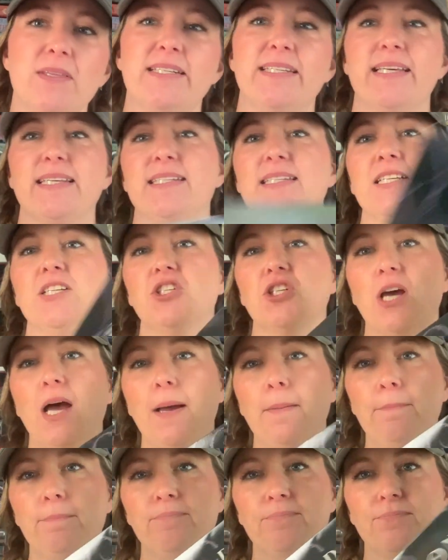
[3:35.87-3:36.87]
Dusty
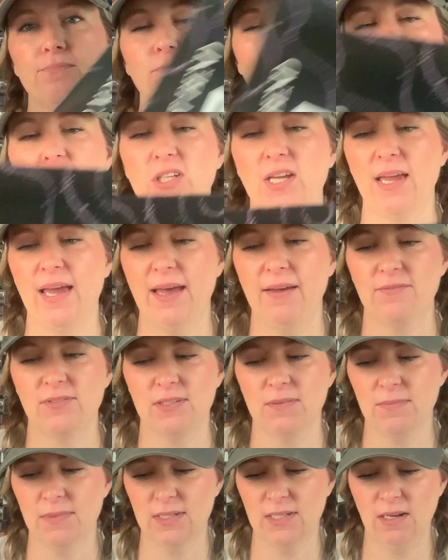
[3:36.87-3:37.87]
Shop, which I have
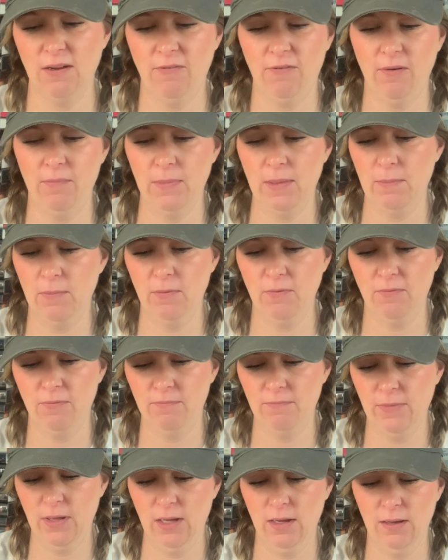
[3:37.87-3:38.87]
some stuff from them.
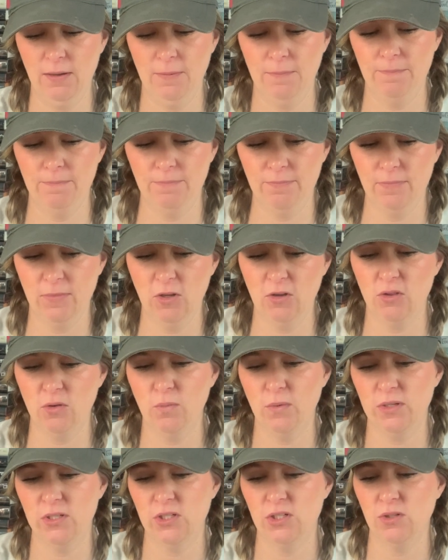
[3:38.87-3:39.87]
They're the
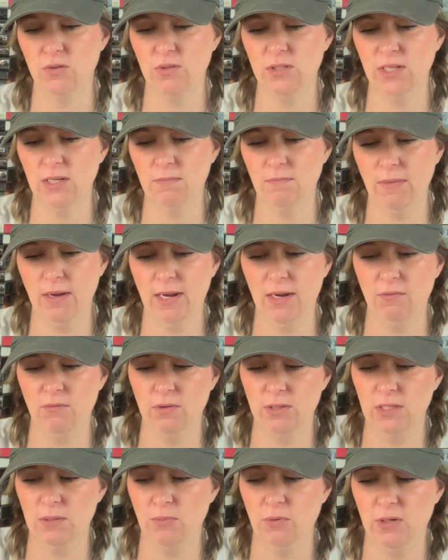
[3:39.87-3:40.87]
ones who did my
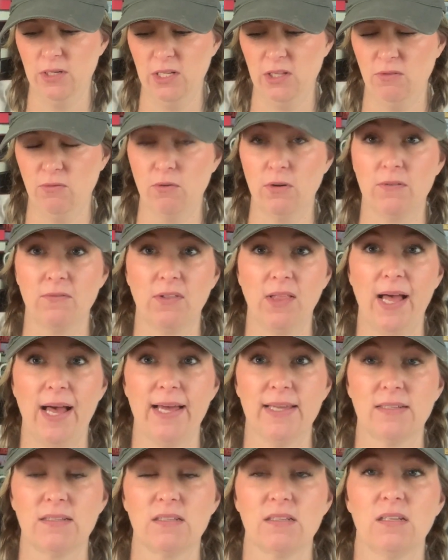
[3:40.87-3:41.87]
really pretty Throne of
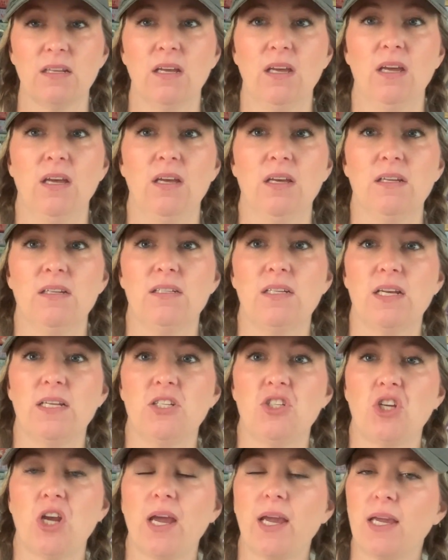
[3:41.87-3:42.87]
Glass
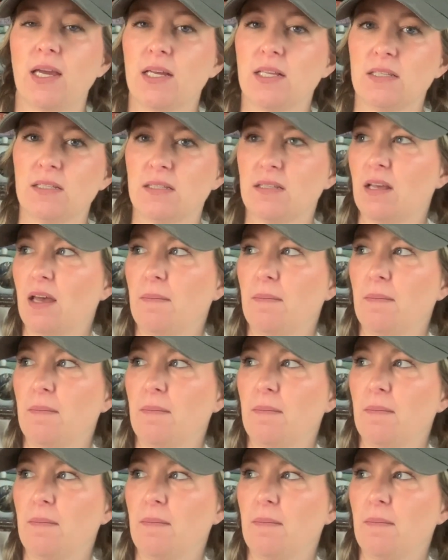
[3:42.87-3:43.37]
dust jackets.